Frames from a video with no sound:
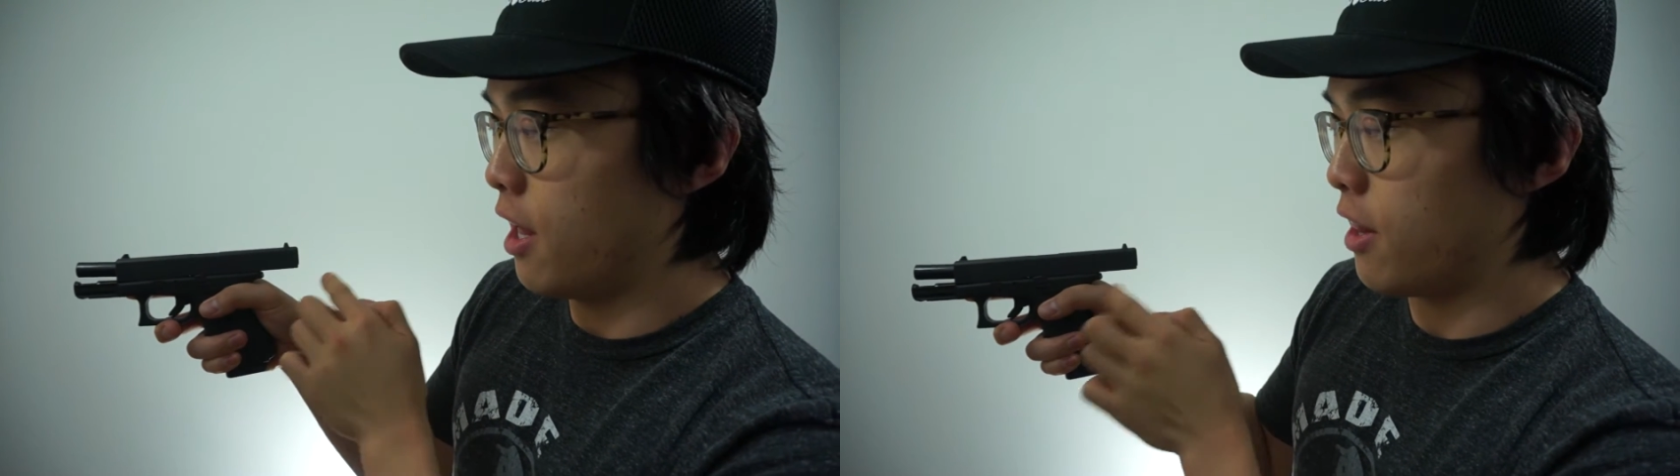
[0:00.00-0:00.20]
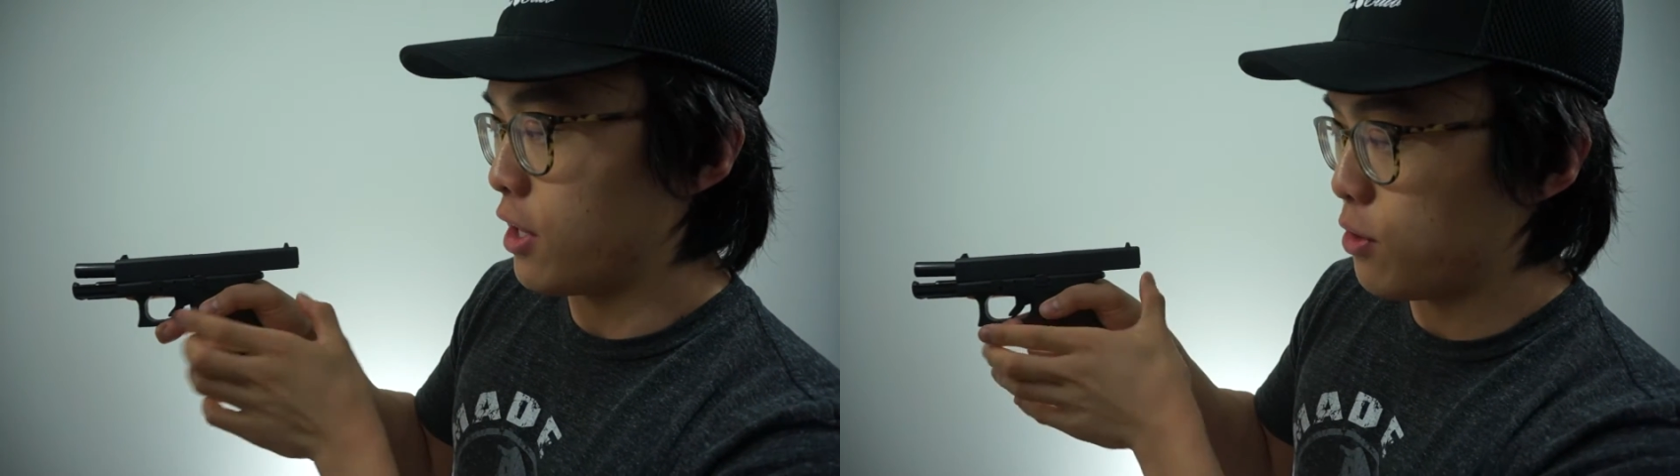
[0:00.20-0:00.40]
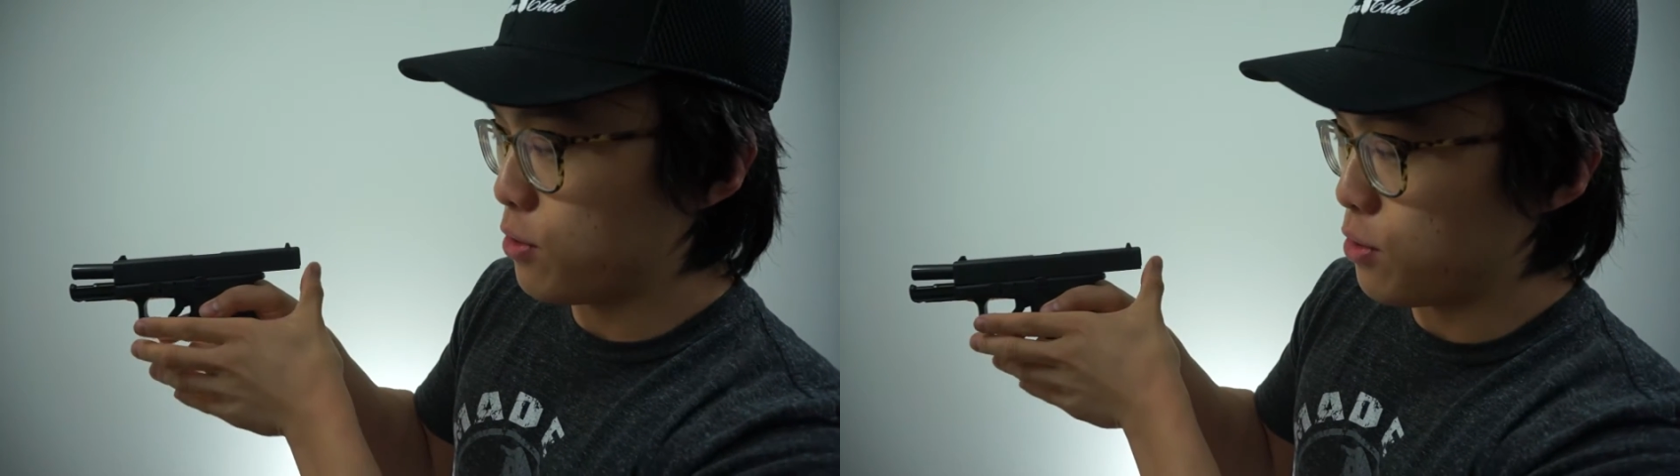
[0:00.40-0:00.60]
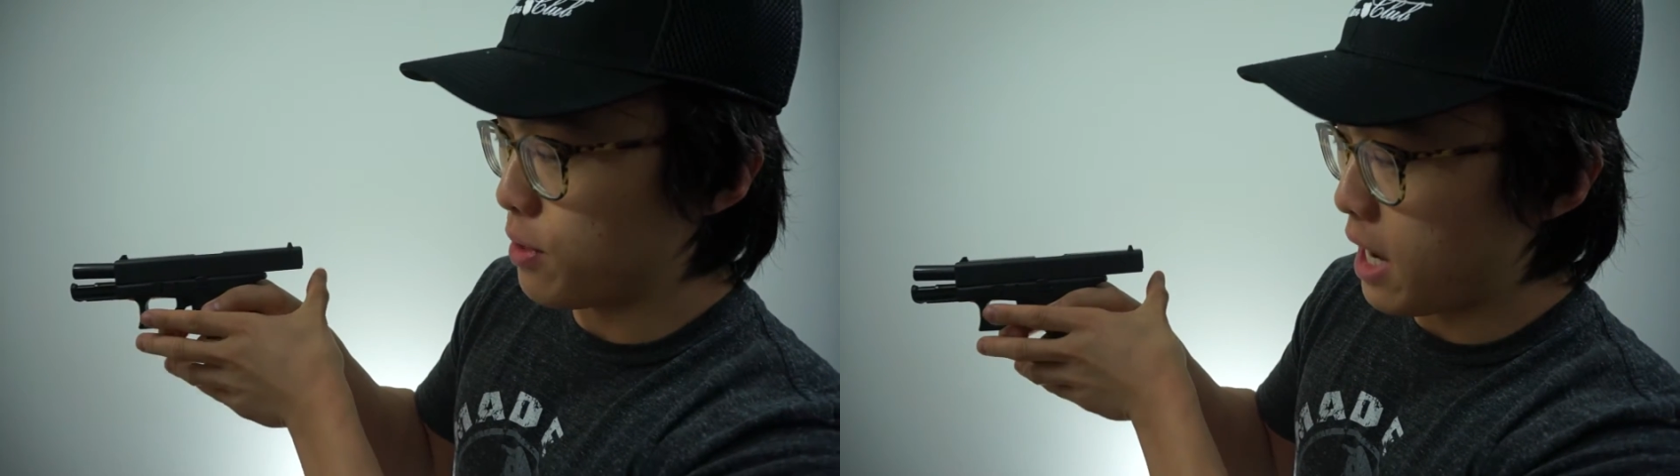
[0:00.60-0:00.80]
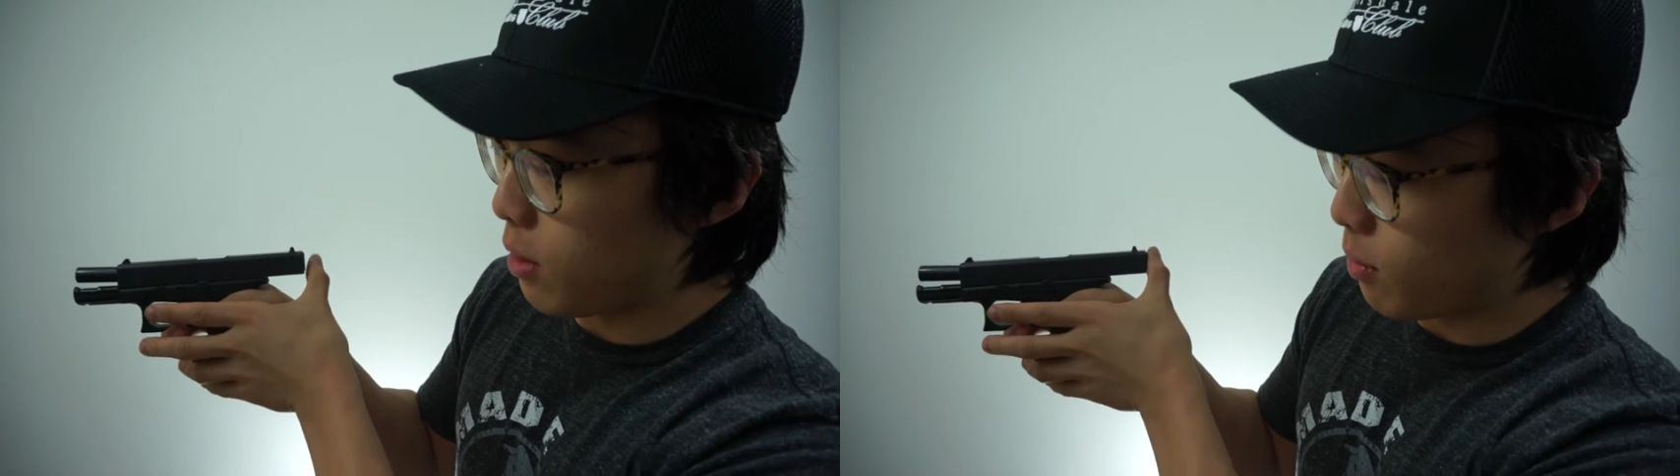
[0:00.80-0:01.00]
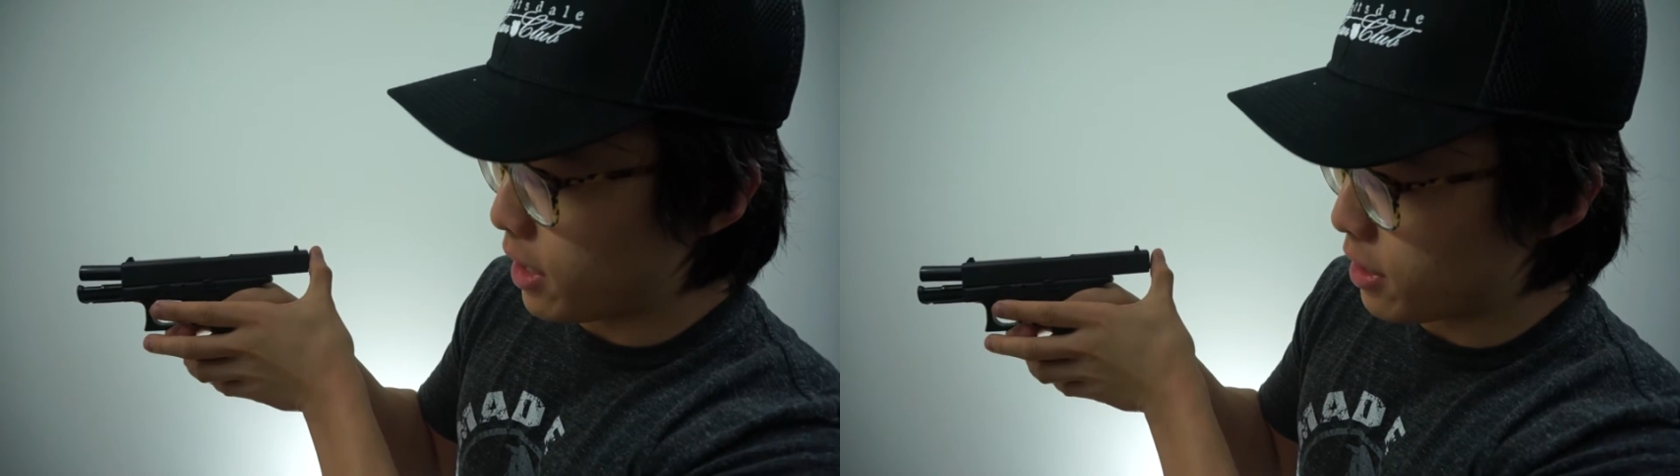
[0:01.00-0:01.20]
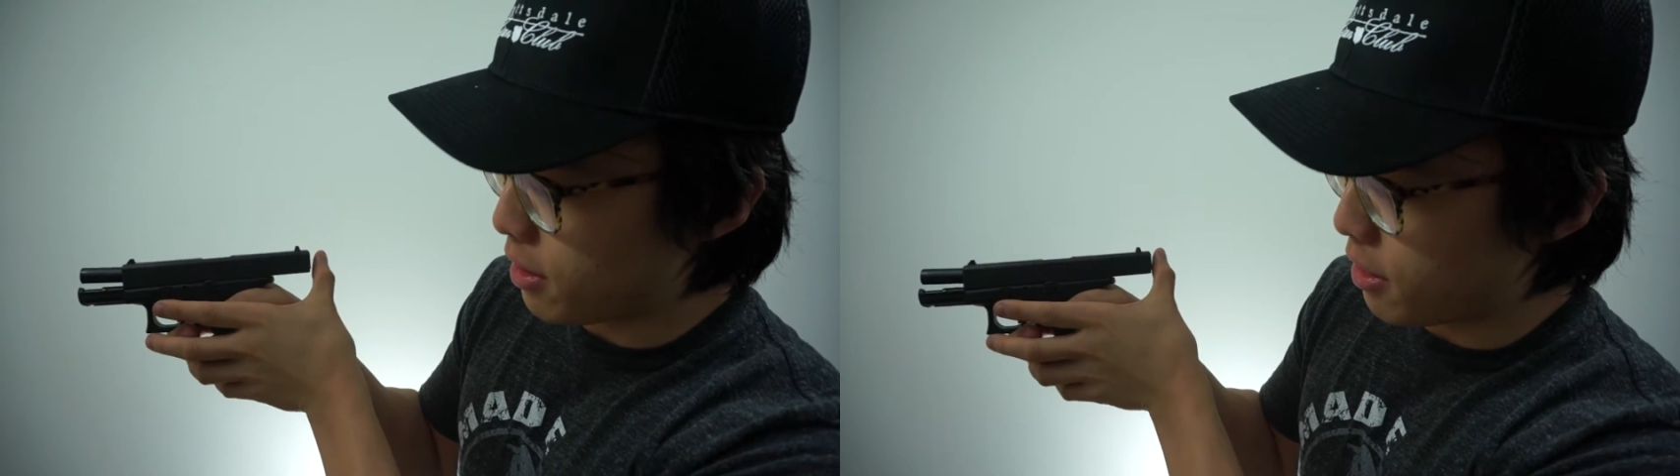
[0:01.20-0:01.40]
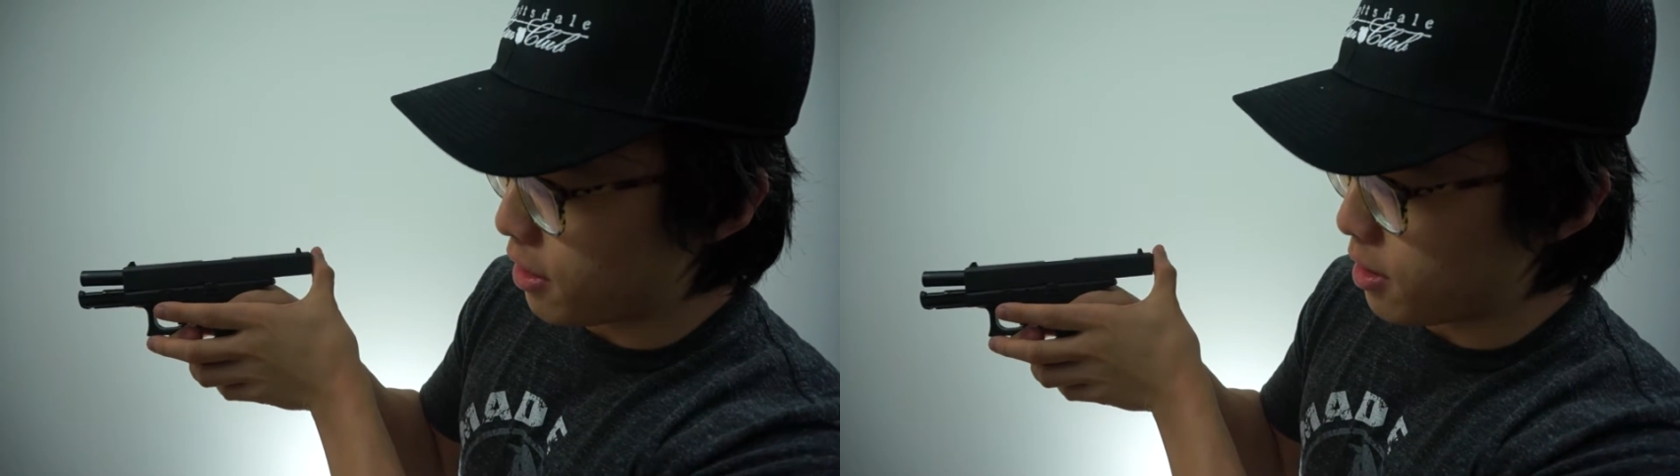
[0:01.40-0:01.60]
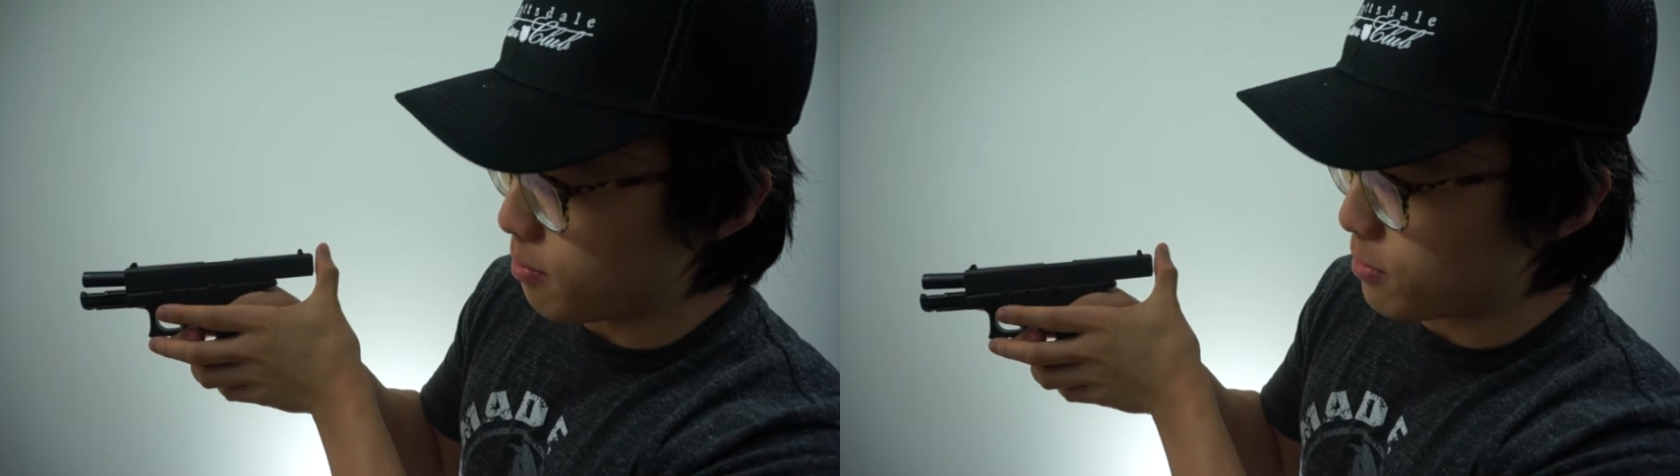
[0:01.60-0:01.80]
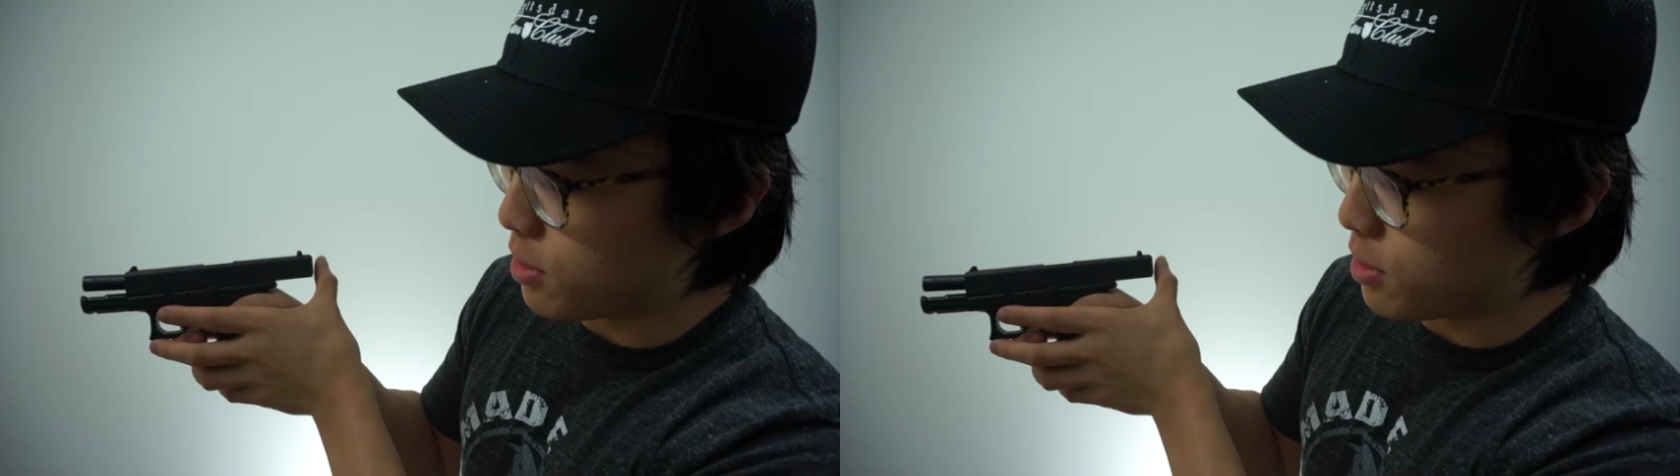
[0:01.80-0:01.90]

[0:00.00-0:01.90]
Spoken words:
that you do not want your thumb